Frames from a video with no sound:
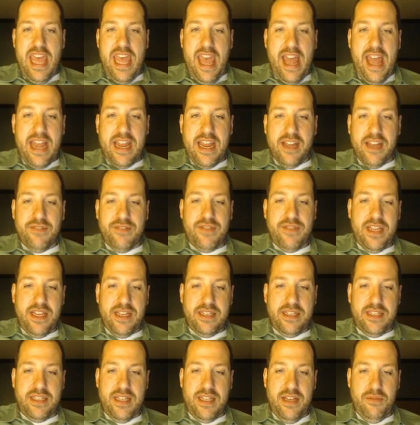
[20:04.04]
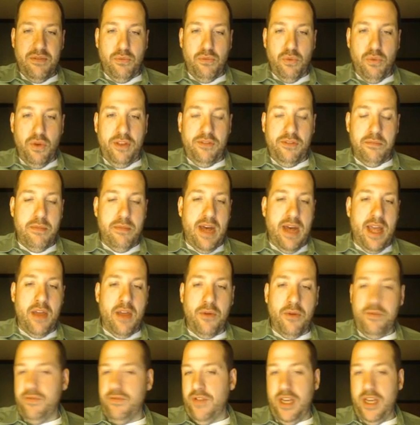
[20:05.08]
any of these that was my
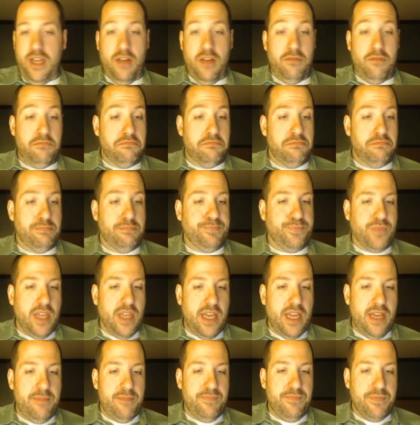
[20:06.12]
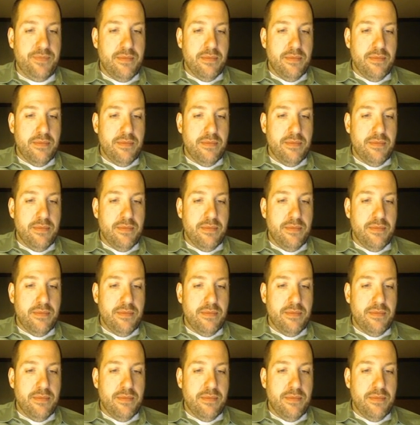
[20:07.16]
own video, okay?